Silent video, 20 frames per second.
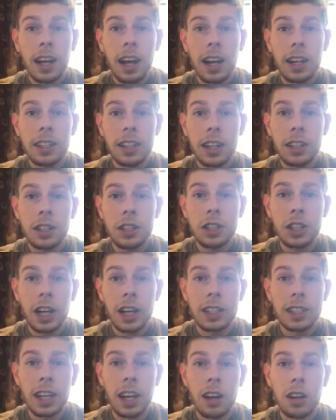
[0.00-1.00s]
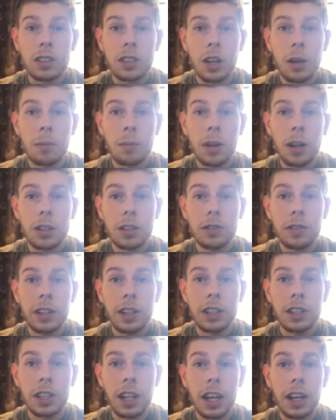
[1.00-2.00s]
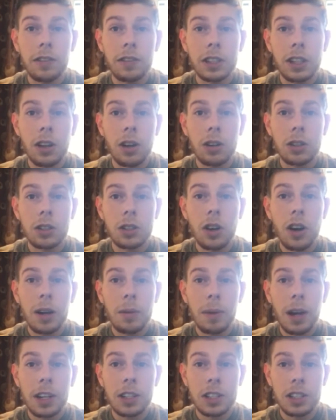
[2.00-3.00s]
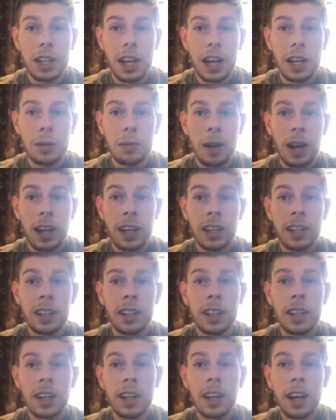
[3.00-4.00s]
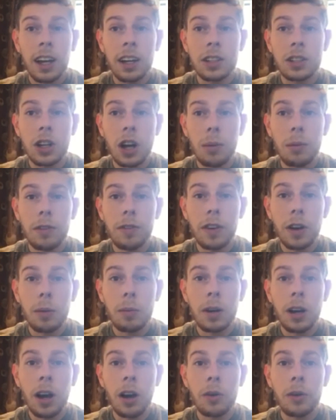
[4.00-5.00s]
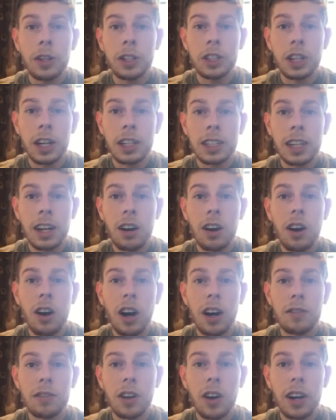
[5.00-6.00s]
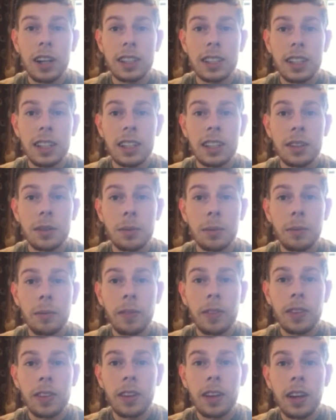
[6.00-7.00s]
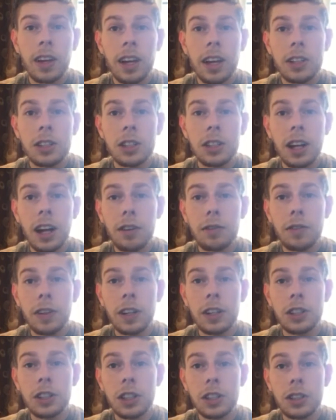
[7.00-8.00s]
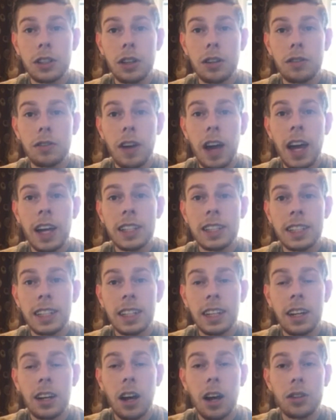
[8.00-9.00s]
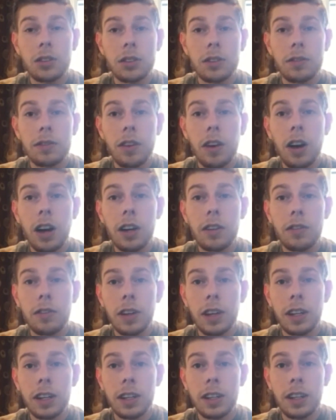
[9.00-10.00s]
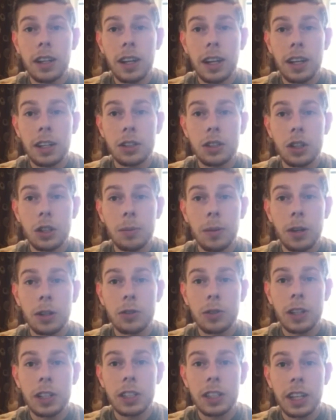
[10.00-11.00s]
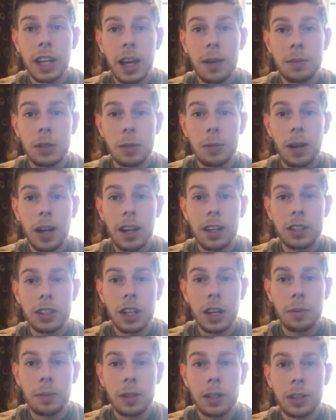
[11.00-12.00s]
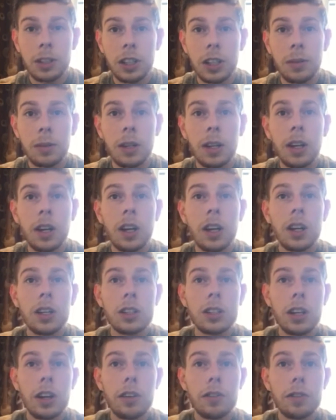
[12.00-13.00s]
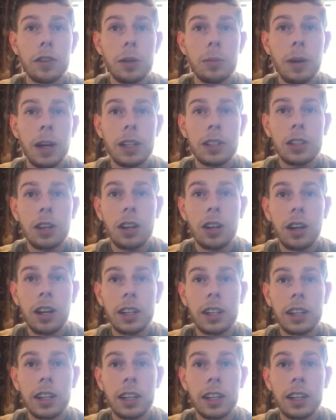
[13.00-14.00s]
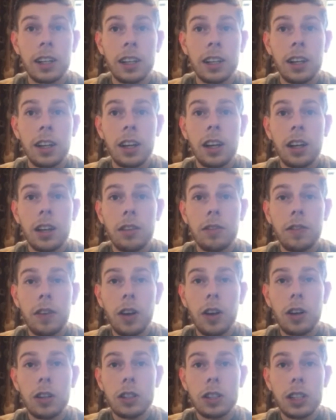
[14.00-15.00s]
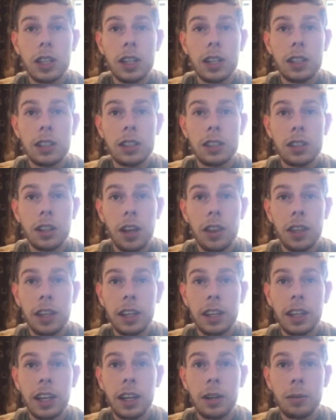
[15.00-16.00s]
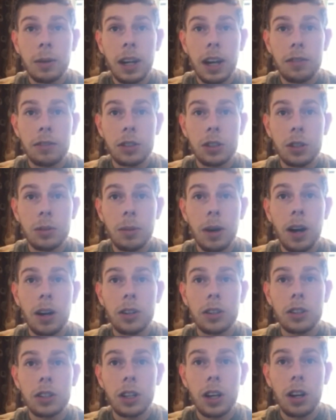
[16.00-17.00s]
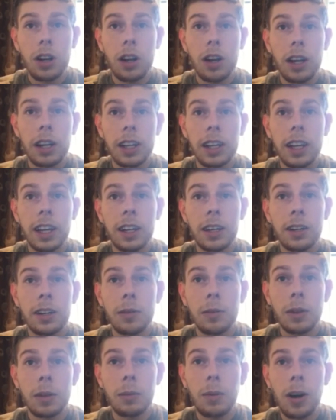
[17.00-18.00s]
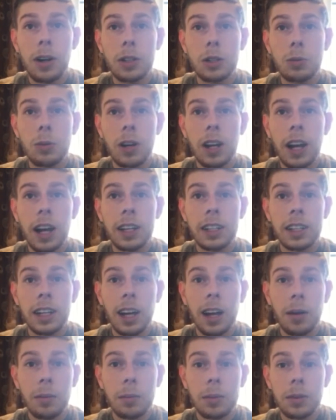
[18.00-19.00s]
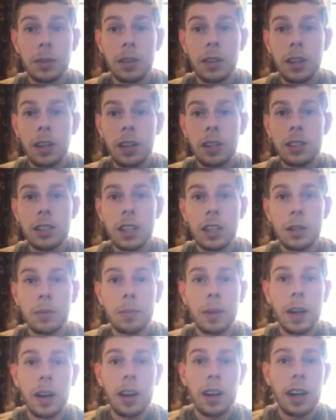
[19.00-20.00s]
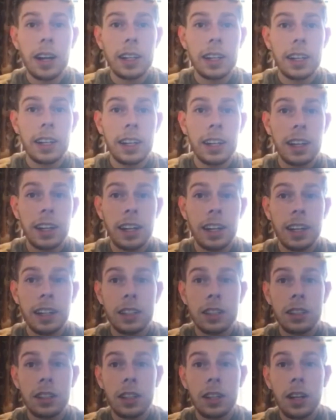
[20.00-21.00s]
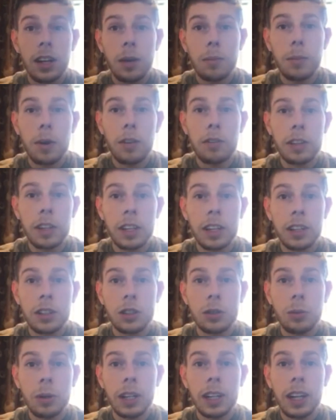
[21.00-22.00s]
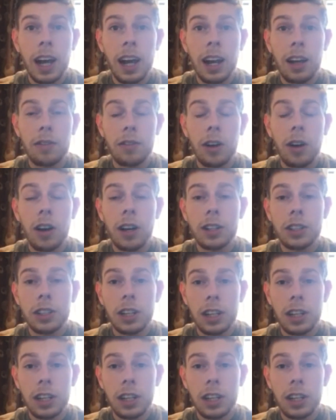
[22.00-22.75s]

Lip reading: and he's actually checked out a ton plus finish in 8 of his last 9 matches at Ali Pali, and the time he fell below, he checked out a high of 90. He took out finishes of 80 and 105 in his 2 most recent games at the Players' Championship. So there are a few bets I like here. The first is, I think King will have too much, and I like King with a -1 handicap. Second bet I like here is Mervyn to win and have a highest